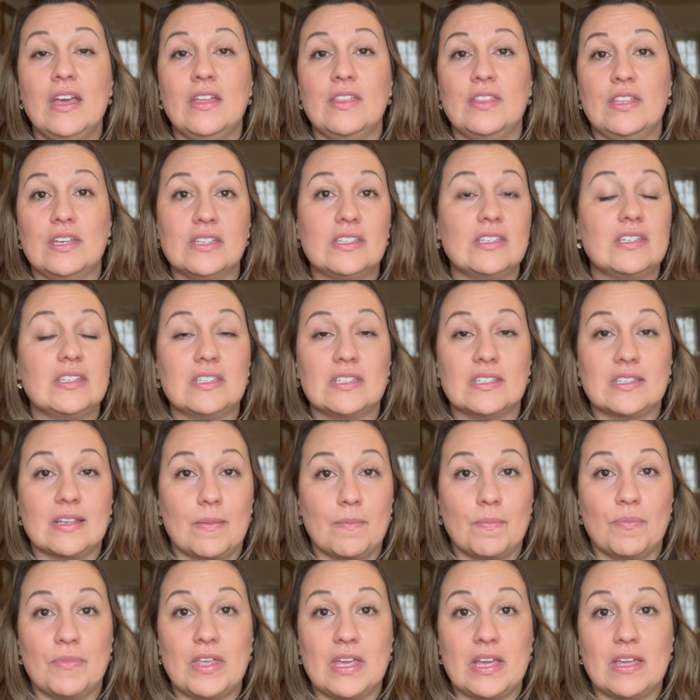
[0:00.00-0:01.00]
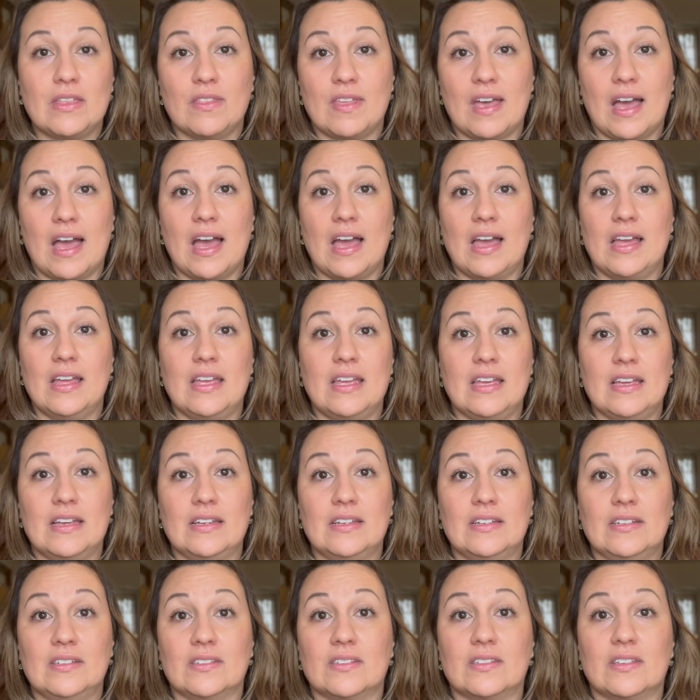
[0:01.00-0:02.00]
This is something that
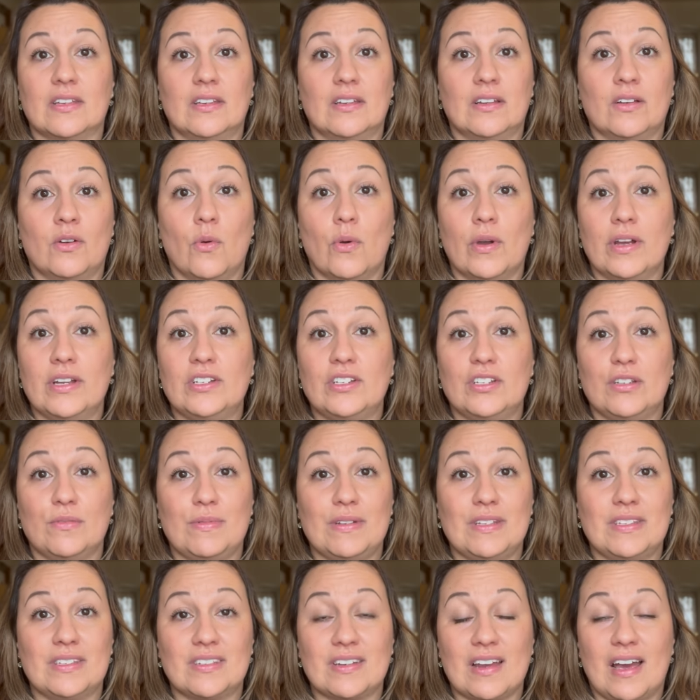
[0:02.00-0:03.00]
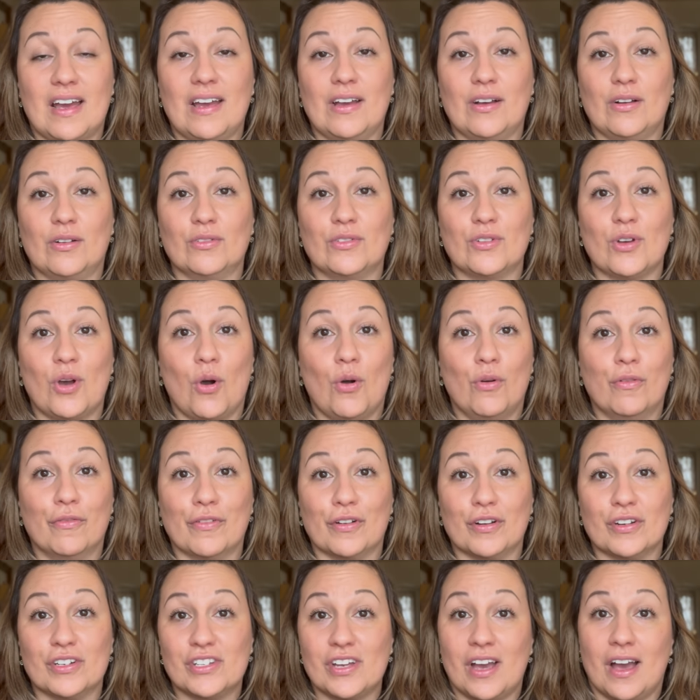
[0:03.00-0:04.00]
is going to be styled
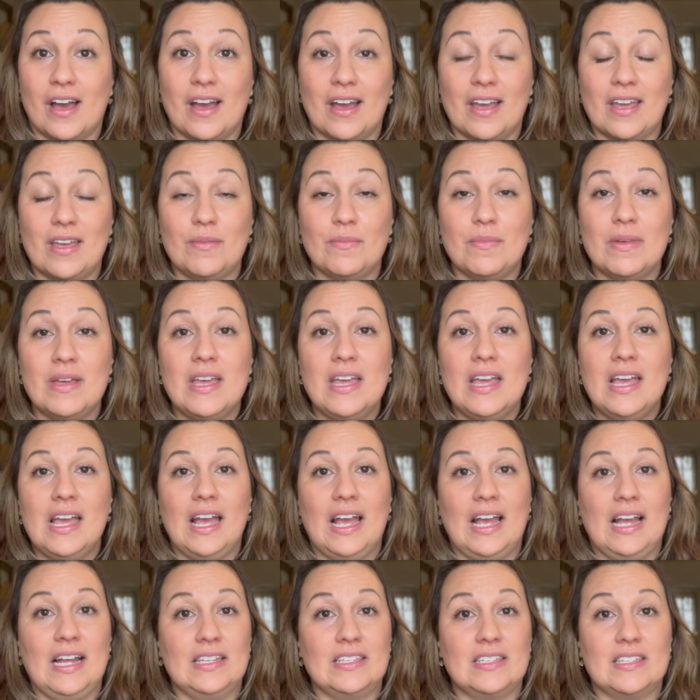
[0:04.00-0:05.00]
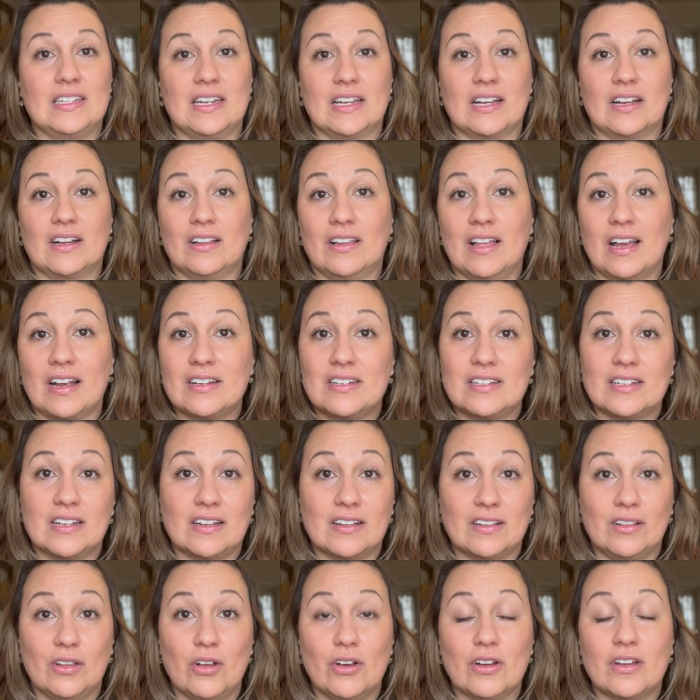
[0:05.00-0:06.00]
over time. It's an
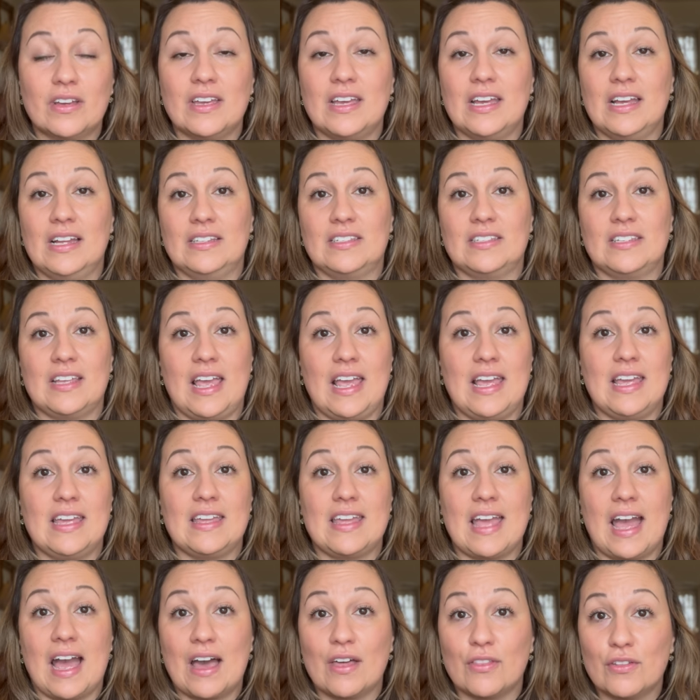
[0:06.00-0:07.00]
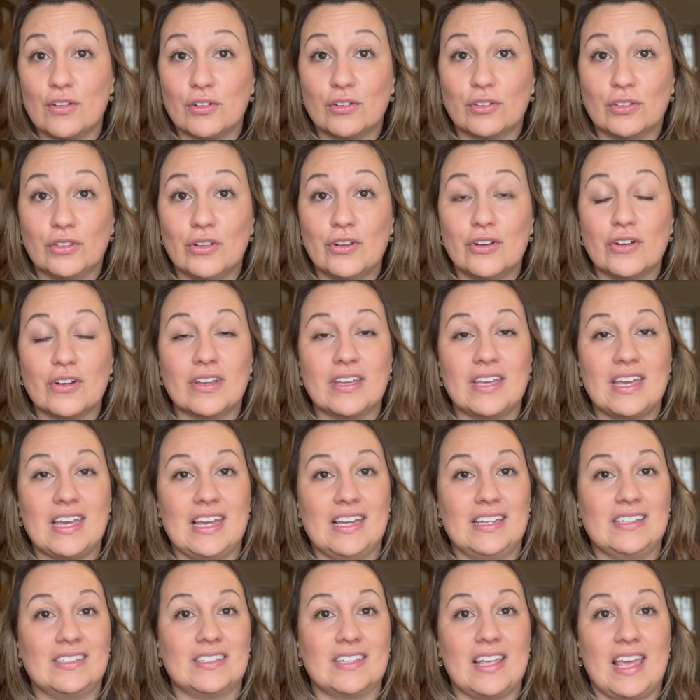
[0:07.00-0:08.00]
eclectic look, it's a gathered look,
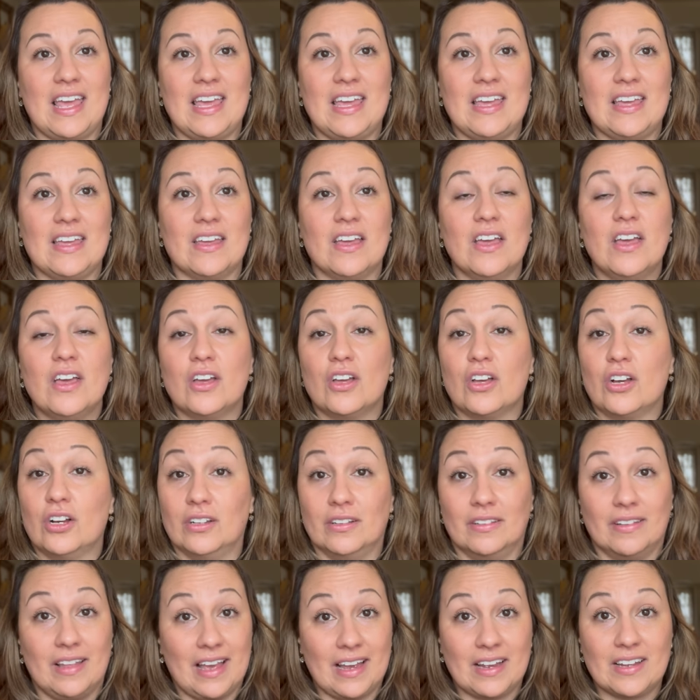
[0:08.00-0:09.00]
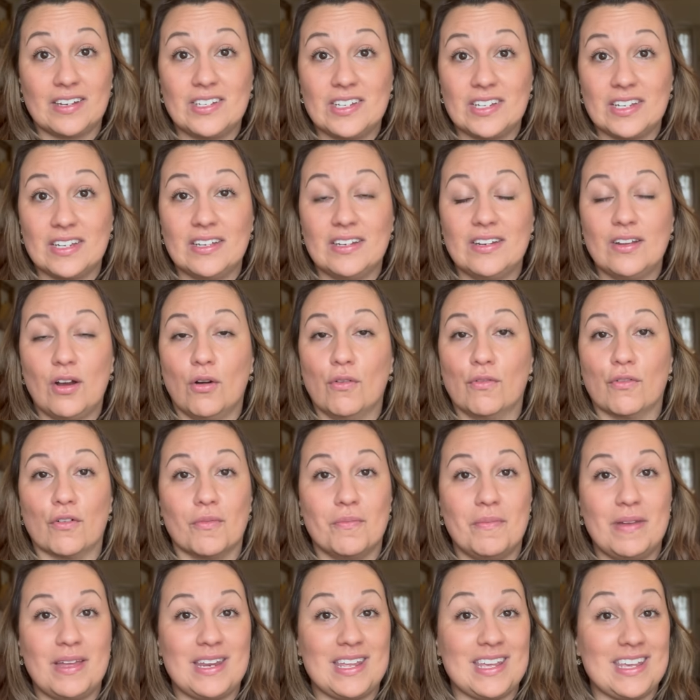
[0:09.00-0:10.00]
it's a collected over
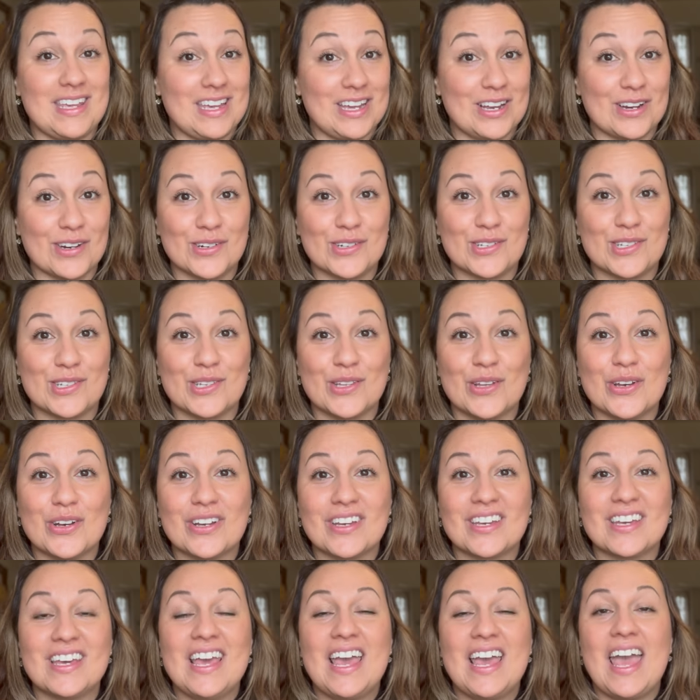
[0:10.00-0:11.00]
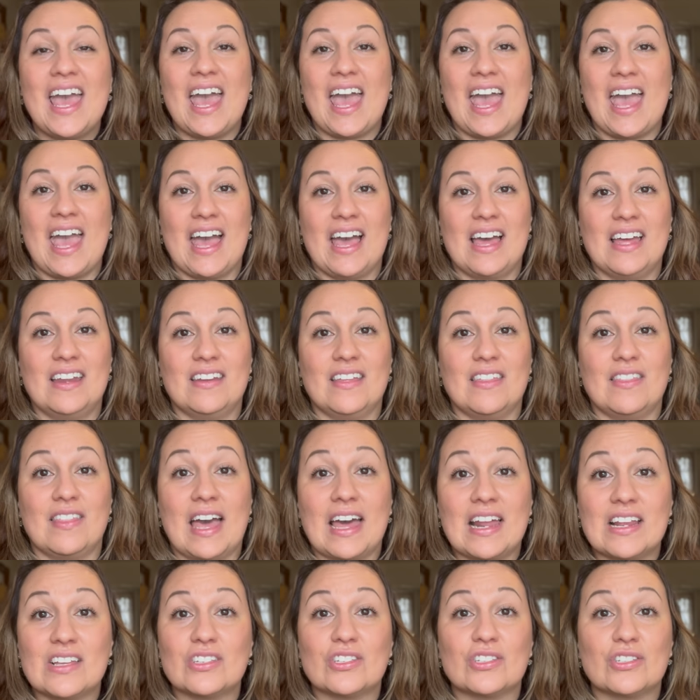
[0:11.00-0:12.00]
many years look, and
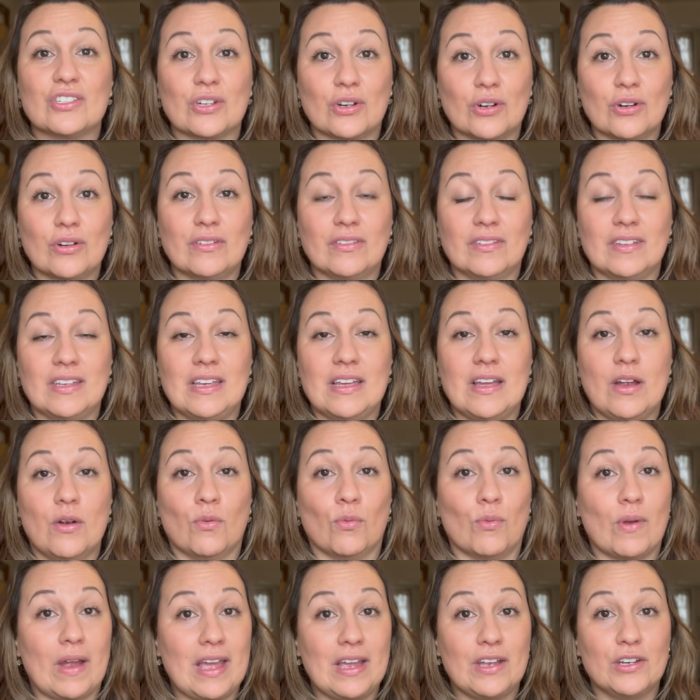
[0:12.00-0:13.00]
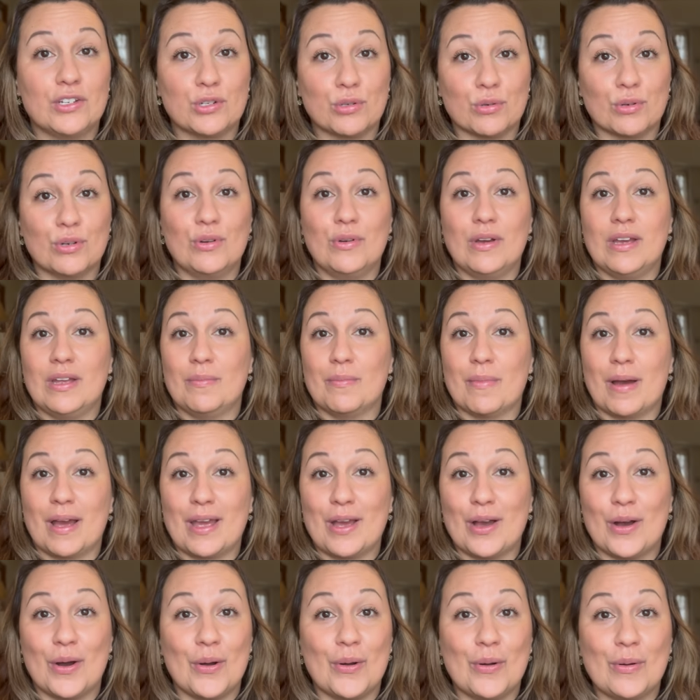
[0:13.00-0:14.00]
that is certainly rang true in my
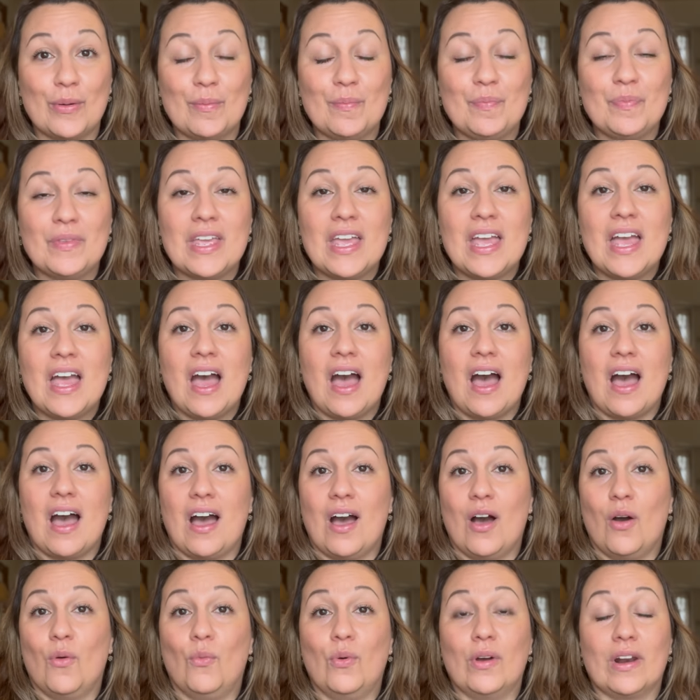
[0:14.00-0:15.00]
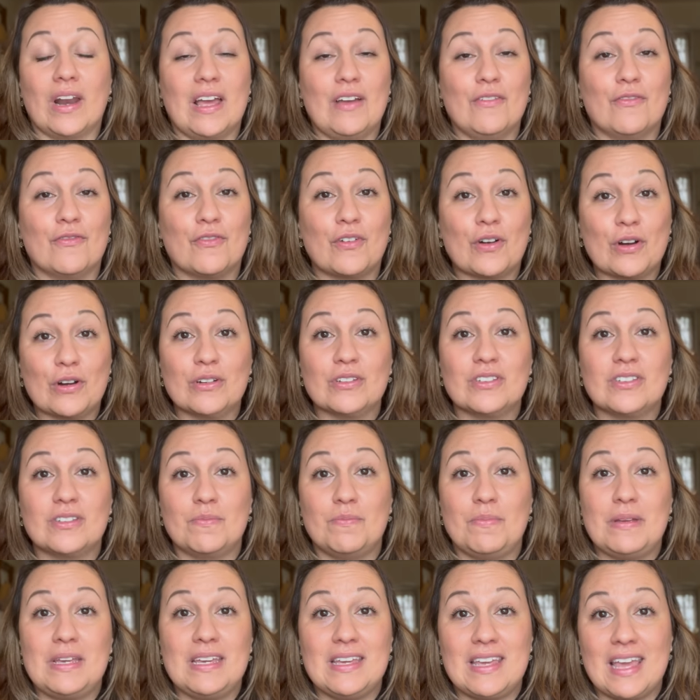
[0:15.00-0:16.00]
home. Uh, when I first
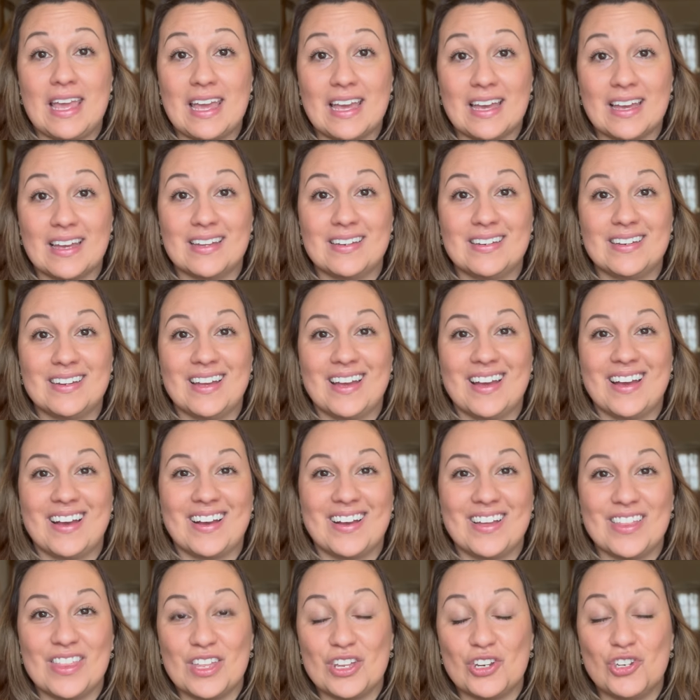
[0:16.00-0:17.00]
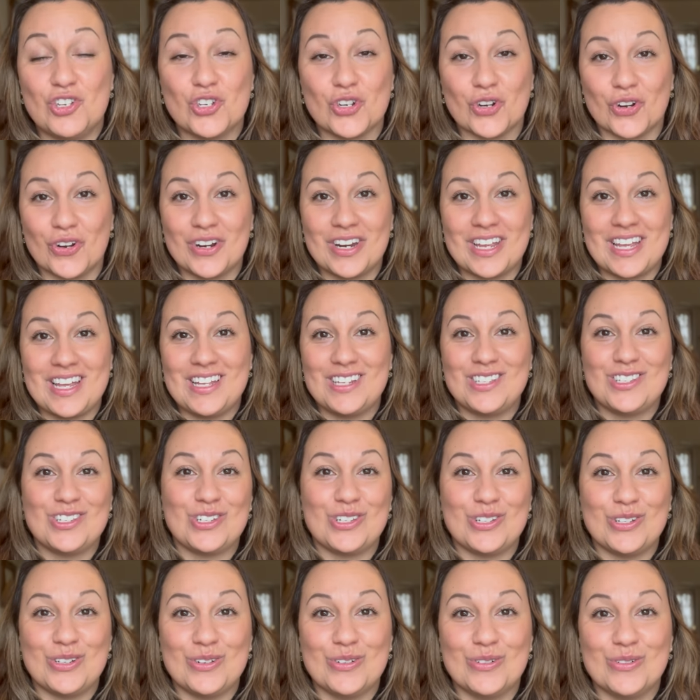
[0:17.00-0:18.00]
began uh, the journey
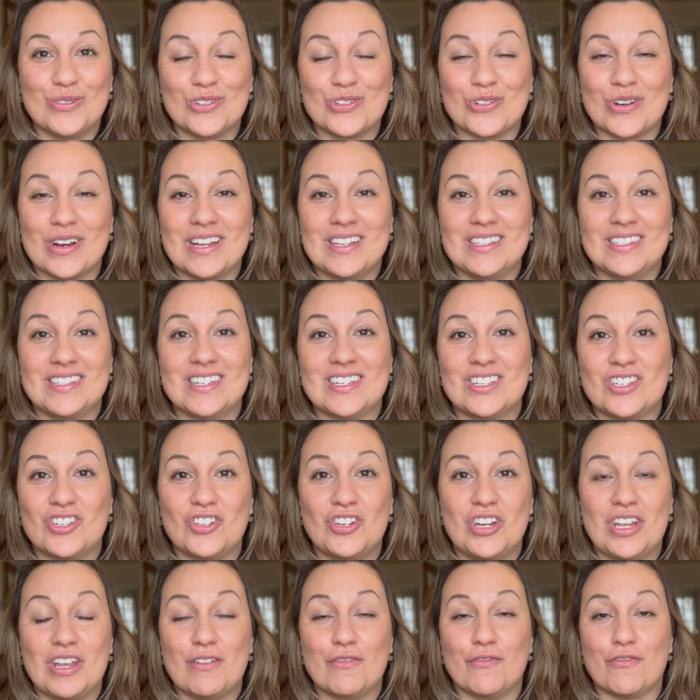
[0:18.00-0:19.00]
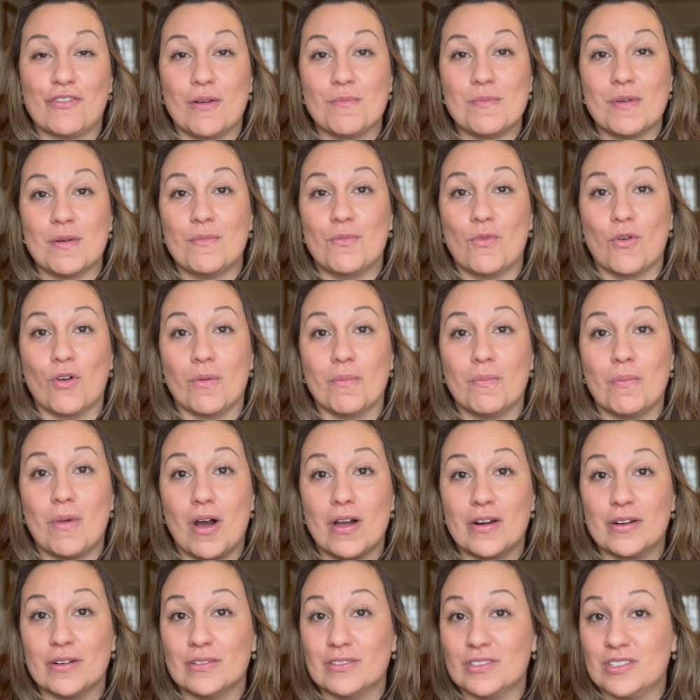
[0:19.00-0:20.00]
to transitioning from a more
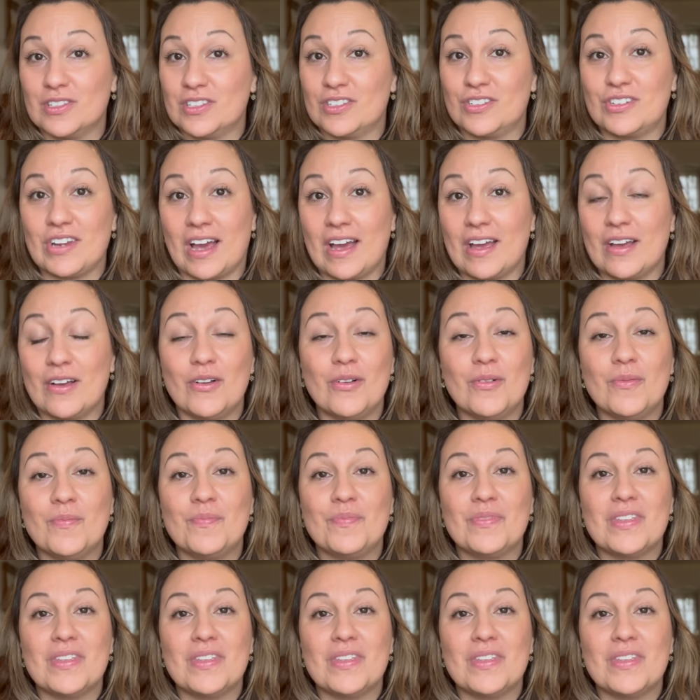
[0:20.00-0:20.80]
modern style,